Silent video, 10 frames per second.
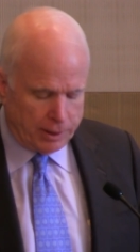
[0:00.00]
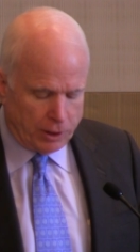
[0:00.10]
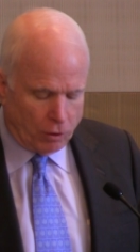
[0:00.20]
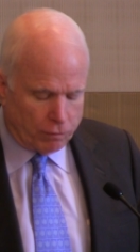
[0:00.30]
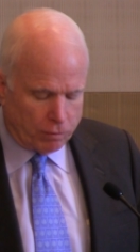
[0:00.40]

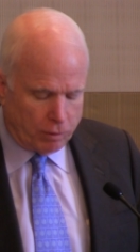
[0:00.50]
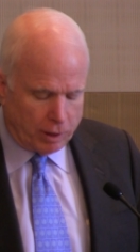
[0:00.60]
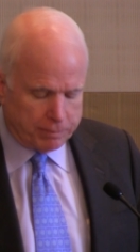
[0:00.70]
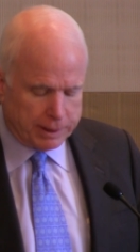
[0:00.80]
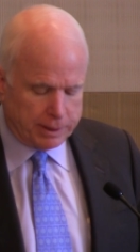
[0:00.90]
The
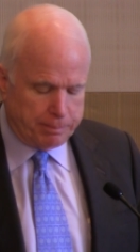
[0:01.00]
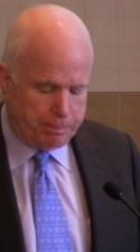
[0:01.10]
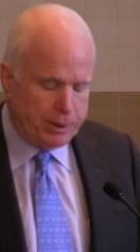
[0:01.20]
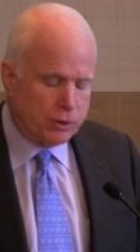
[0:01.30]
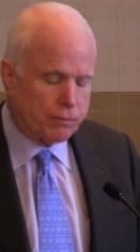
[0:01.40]
overwhelmingly
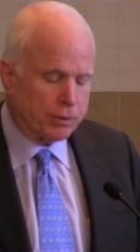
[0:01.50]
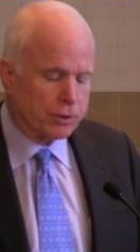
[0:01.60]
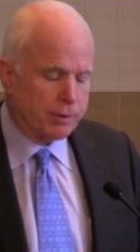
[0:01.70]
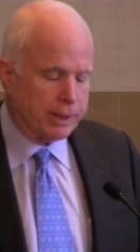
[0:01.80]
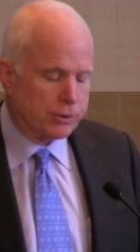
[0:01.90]
peaceful
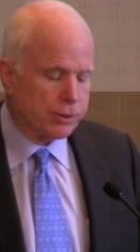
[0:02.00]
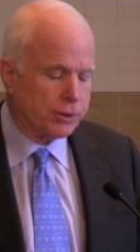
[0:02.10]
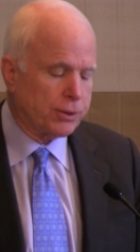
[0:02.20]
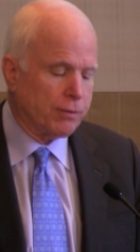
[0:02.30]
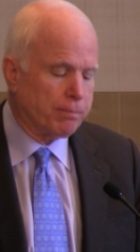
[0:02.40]

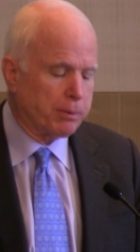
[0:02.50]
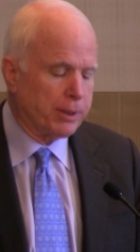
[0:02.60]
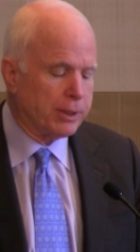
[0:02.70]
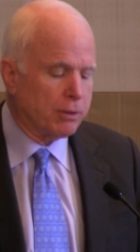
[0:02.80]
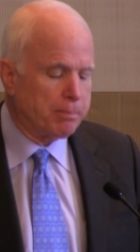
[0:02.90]
transition of
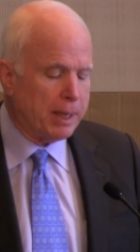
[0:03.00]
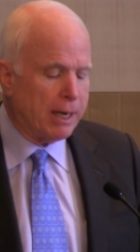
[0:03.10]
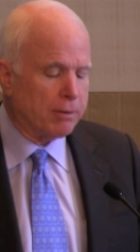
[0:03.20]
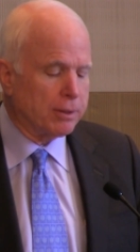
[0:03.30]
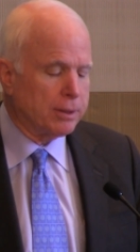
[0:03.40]
political
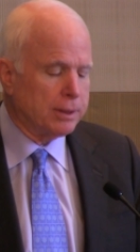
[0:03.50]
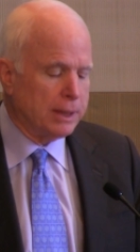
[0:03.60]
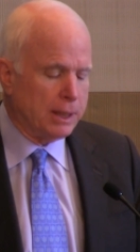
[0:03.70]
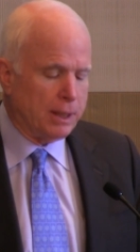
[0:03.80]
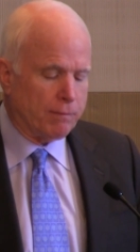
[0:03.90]
power
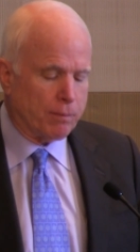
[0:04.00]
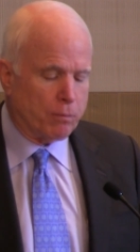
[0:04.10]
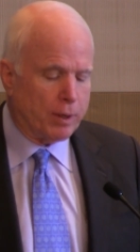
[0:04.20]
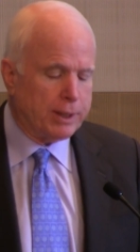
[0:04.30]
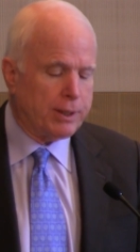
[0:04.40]

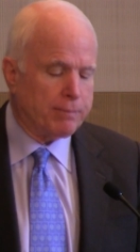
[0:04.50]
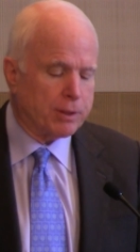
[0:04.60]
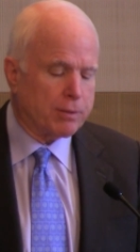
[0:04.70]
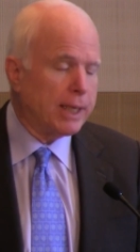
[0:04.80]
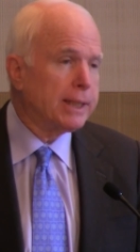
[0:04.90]
from one
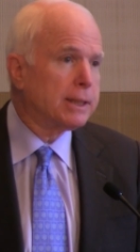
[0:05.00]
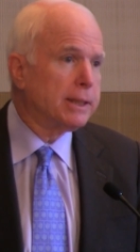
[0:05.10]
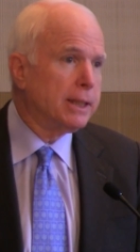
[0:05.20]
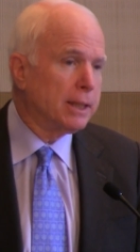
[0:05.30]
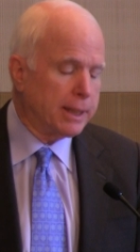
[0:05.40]

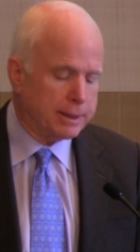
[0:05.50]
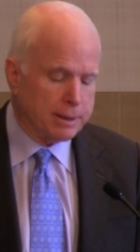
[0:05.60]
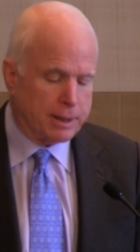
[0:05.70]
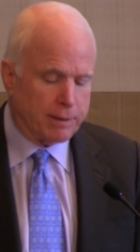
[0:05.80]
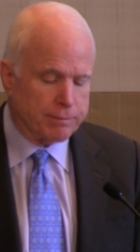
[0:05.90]
democratically
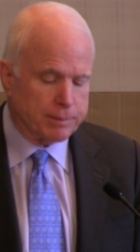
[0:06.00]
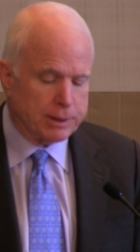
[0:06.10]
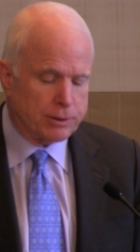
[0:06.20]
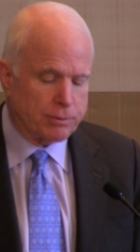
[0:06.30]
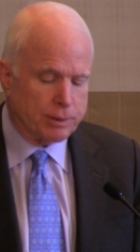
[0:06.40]
elected
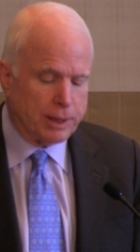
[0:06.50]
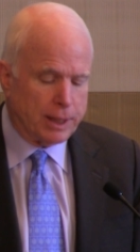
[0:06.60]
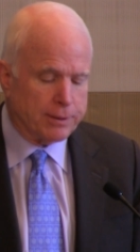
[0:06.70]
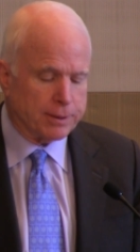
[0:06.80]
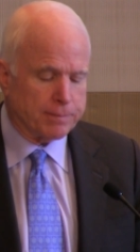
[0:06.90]
government to
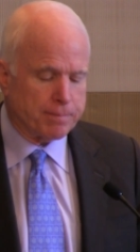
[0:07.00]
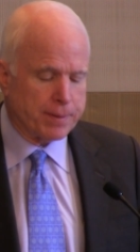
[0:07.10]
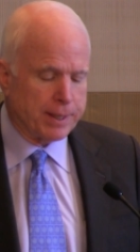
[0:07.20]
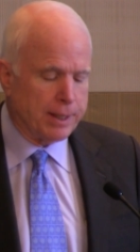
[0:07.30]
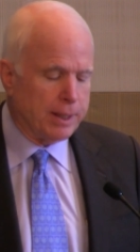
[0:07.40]
another,
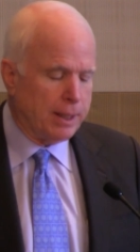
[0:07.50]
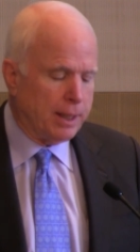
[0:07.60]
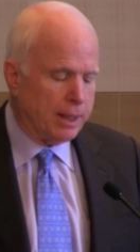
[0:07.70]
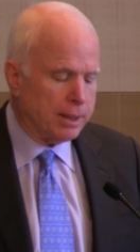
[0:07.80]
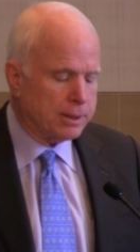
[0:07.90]

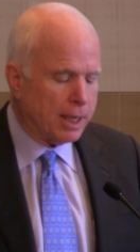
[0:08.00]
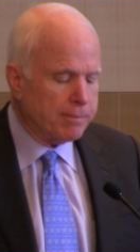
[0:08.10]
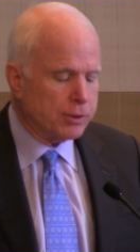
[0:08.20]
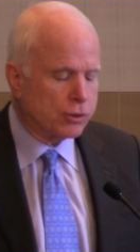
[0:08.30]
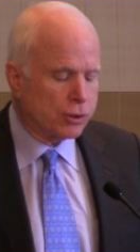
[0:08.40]
at a
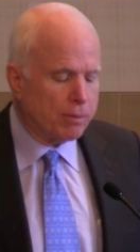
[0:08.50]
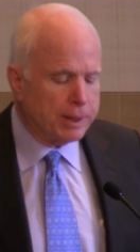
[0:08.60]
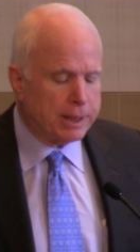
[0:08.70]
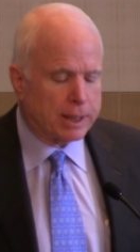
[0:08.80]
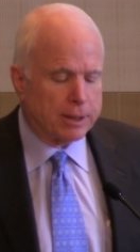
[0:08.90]
time when so
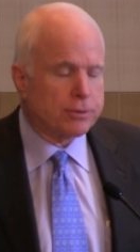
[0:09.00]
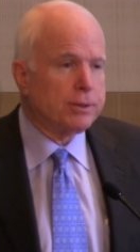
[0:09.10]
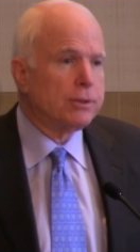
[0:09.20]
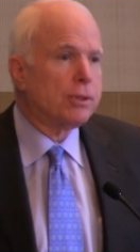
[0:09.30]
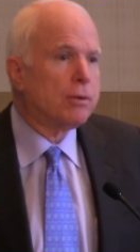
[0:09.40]
many
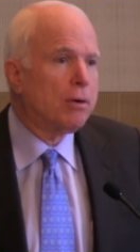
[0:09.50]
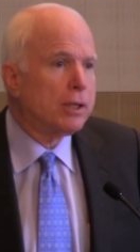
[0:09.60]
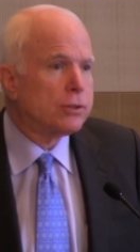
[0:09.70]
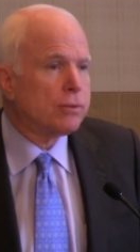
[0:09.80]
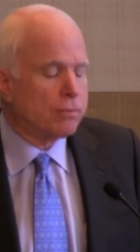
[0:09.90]
countries
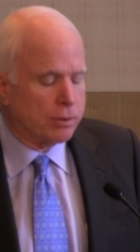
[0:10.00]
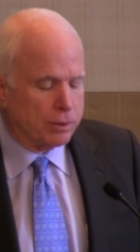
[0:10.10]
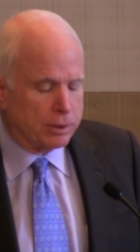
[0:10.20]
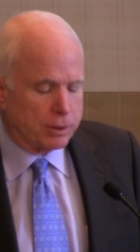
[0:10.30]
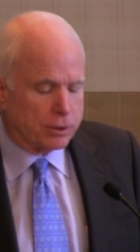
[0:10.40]
across the
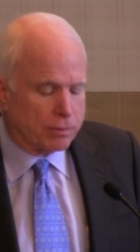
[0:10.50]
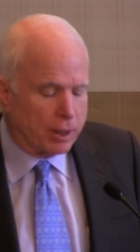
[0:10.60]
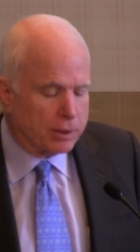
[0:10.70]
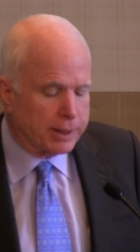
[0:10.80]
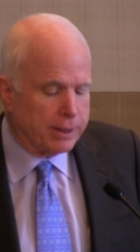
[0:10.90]
world are
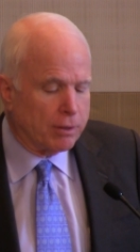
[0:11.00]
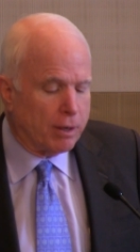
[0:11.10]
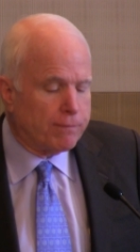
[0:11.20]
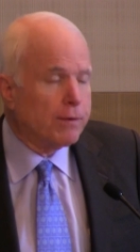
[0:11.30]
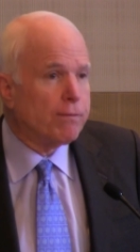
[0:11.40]
struggling and
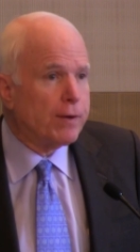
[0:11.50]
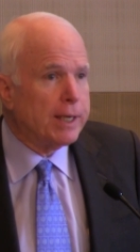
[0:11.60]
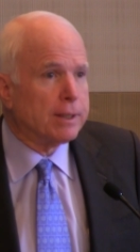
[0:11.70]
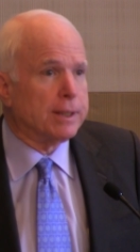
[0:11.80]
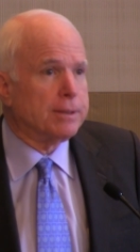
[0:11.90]
often
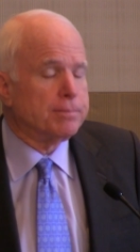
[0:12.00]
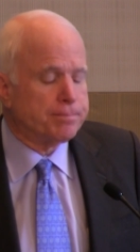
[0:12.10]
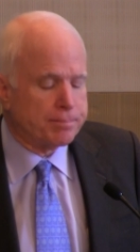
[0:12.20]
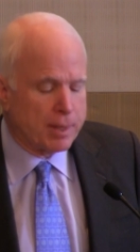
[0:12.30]
failing